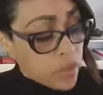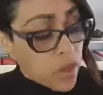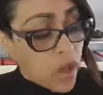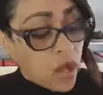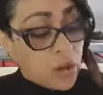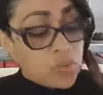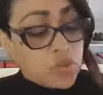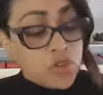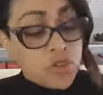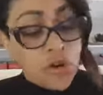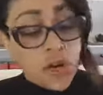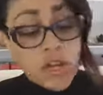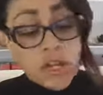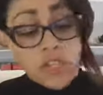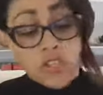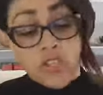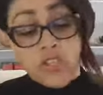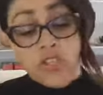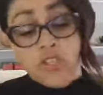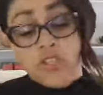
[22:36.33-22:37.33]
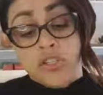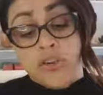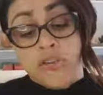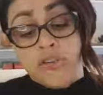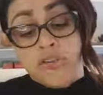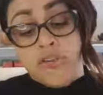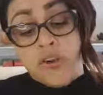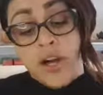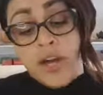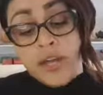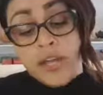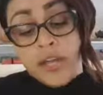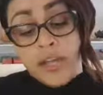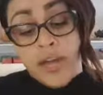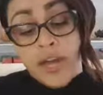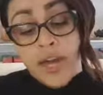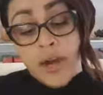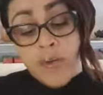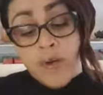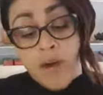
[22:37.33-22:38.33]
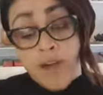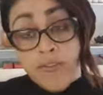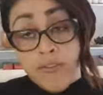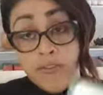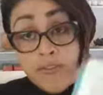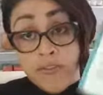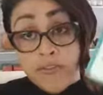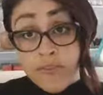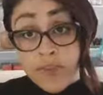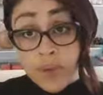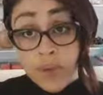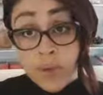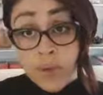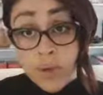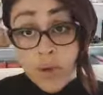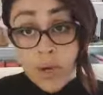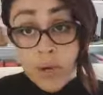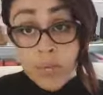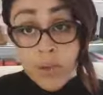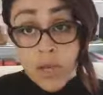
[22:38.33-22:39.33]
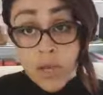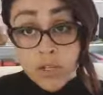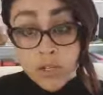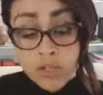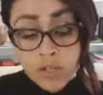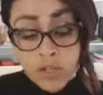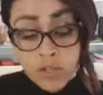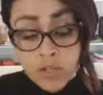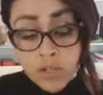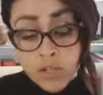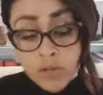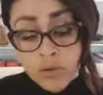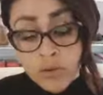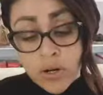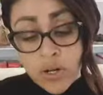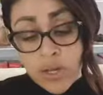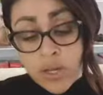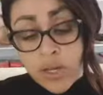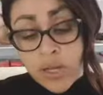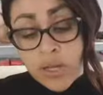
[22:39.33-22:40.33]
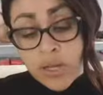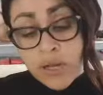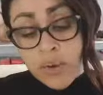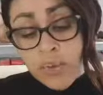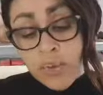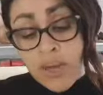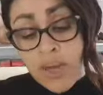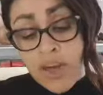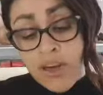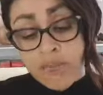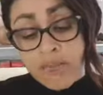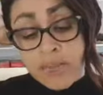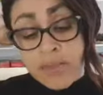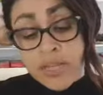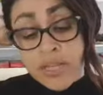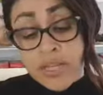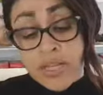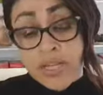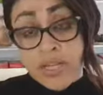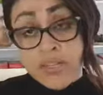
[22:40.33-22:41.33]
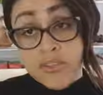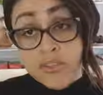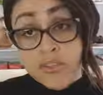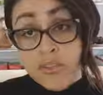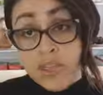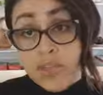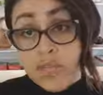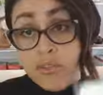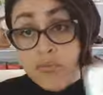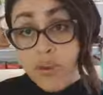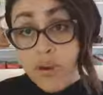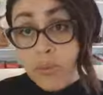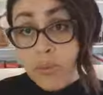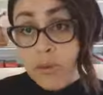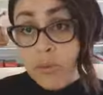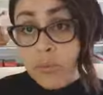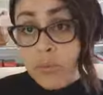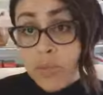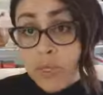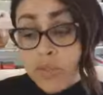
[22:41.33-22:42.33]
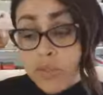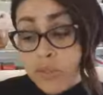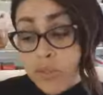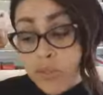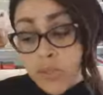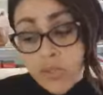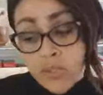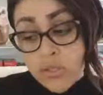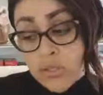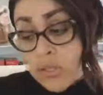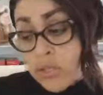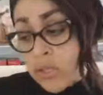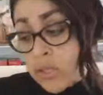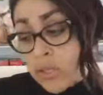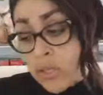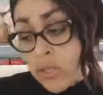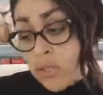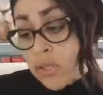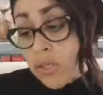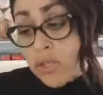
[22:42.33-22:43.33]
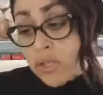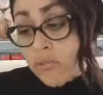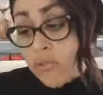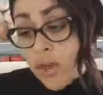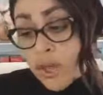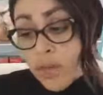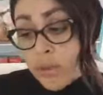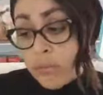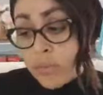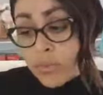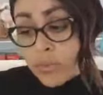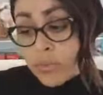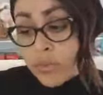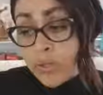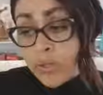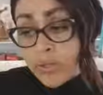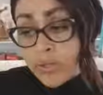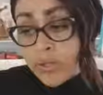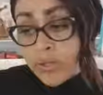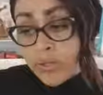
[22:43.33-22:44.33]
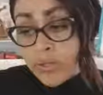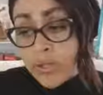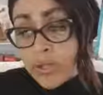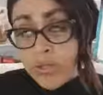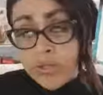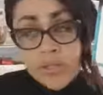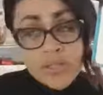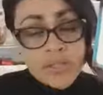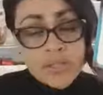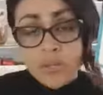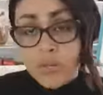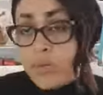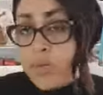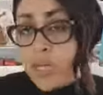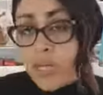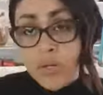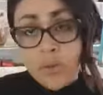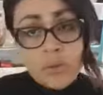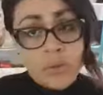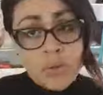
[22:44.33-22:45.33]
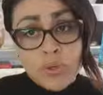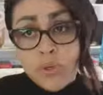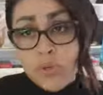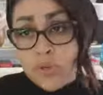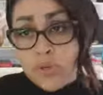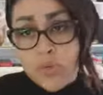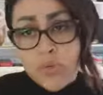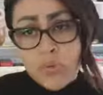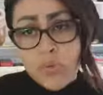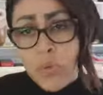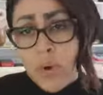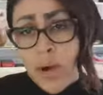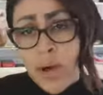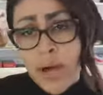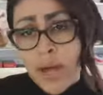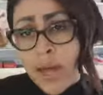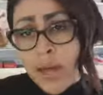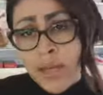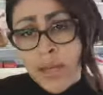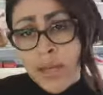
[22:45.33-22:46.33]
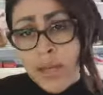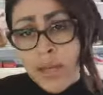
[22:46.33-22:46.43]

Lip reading: I'm trying to stop fighting how I feel about you, right? And we have, please don't give up on me. So this is the thing. You give up, there's inner wounds, there's why.